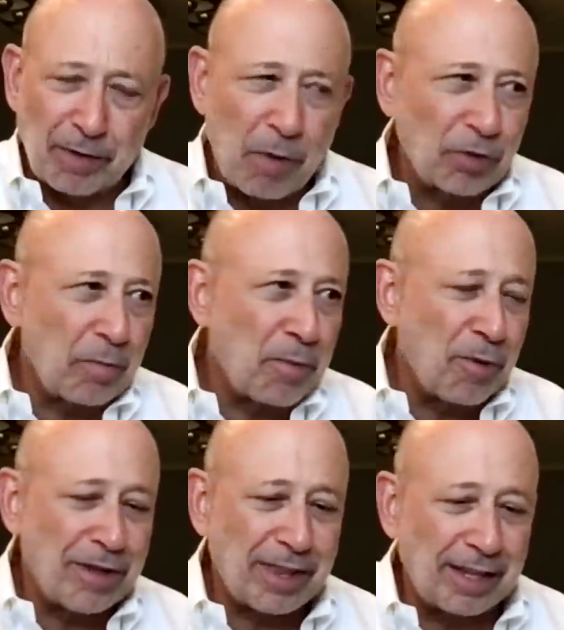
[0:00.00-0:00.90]
The most
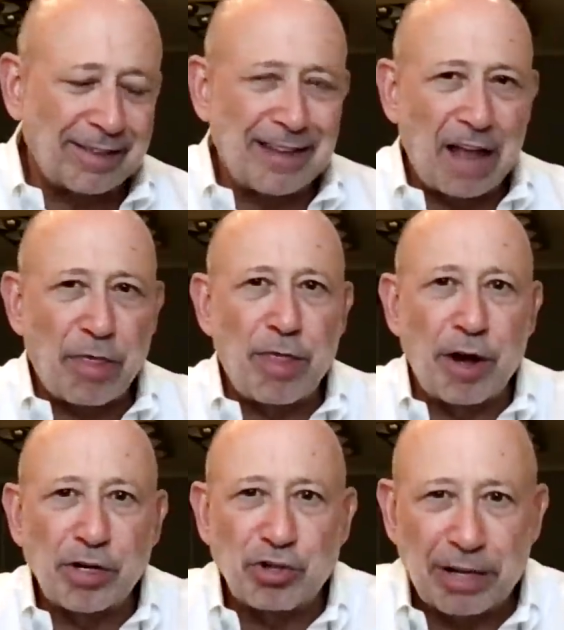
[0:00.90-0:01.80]
important thing is not the
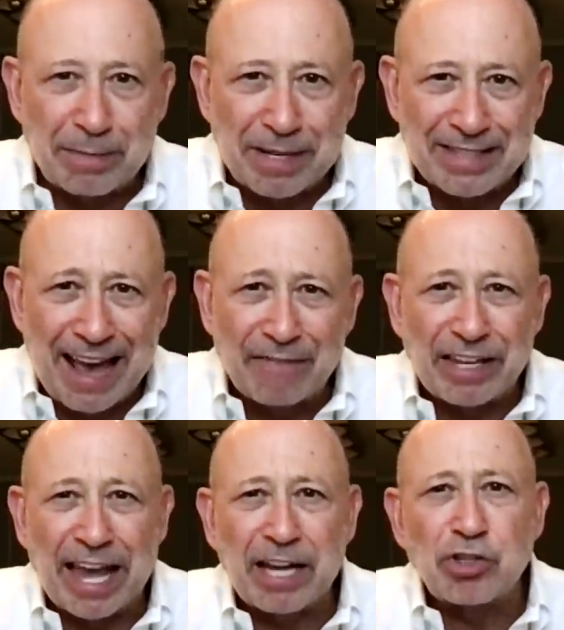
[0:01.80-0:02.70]
dream, it's having a